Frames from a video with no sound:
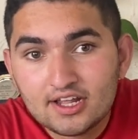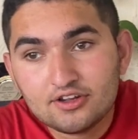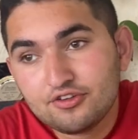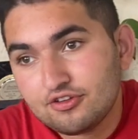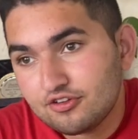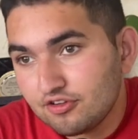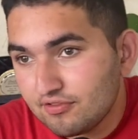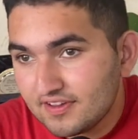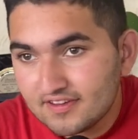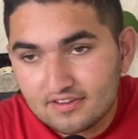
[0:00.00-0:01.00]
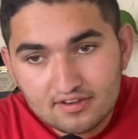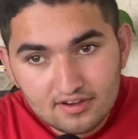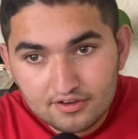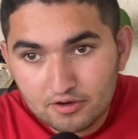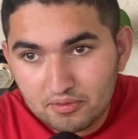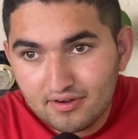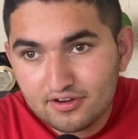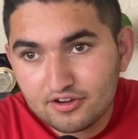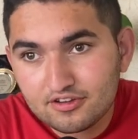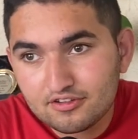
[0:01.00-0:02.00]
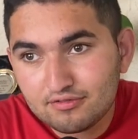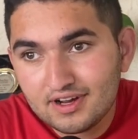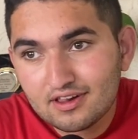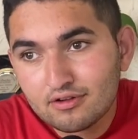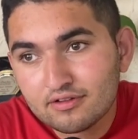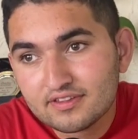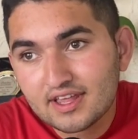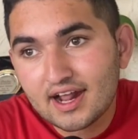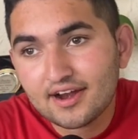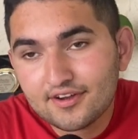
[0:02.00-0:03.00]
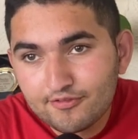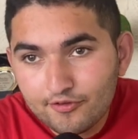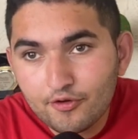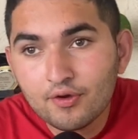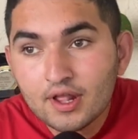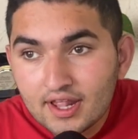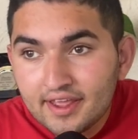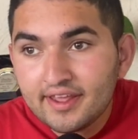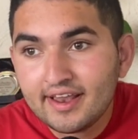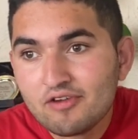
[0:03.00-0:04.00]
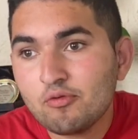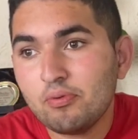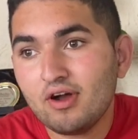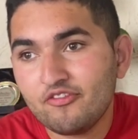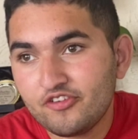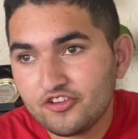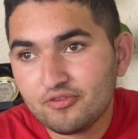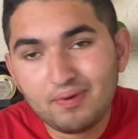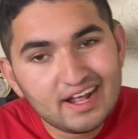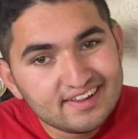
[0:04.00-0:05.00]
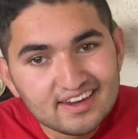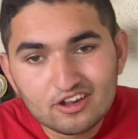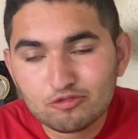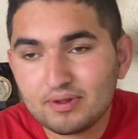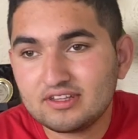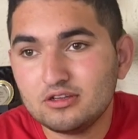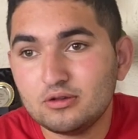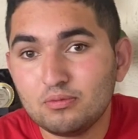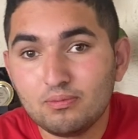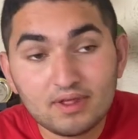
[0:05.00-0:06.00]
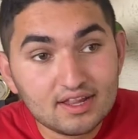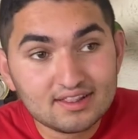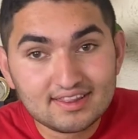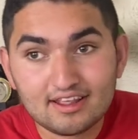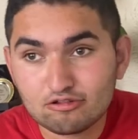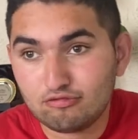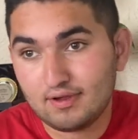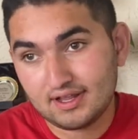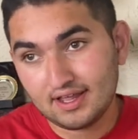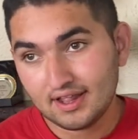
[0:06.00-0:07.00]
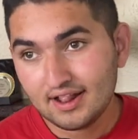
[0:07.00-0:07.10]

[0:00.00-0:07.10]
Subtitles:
due to two reasons. Number one, due to his release clause. Second of all, Liverpool are fishing, but I didn't expect it to be this quick.